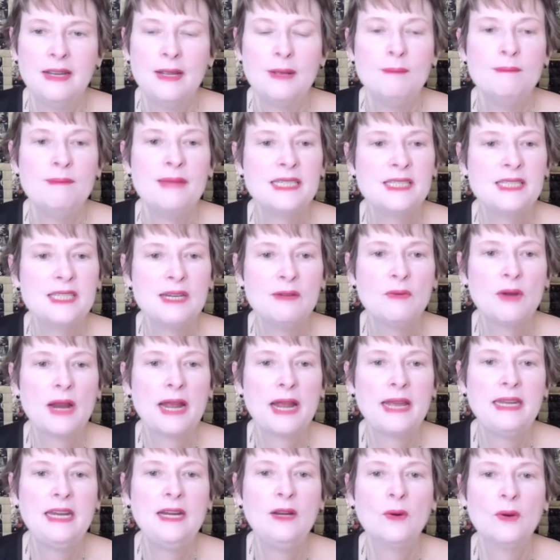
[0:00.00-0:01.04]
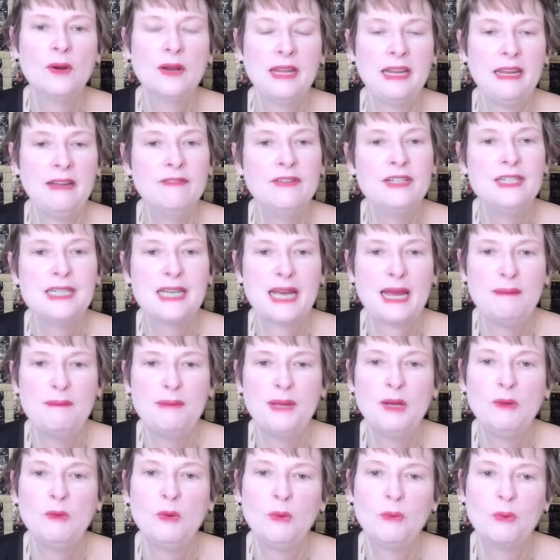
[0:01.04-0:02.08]
Messy writing or even
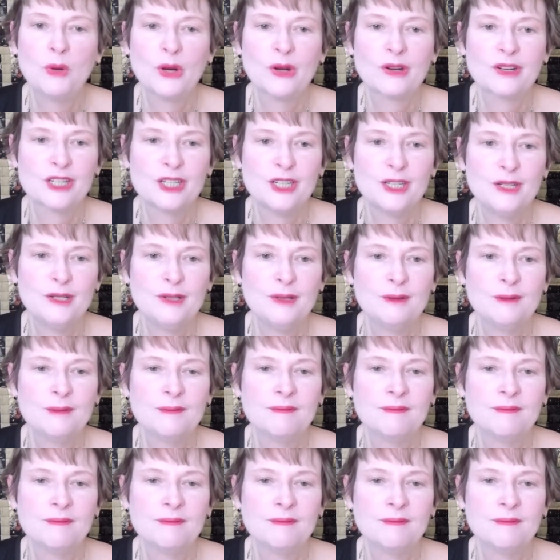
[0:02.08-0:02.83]
typing will work too.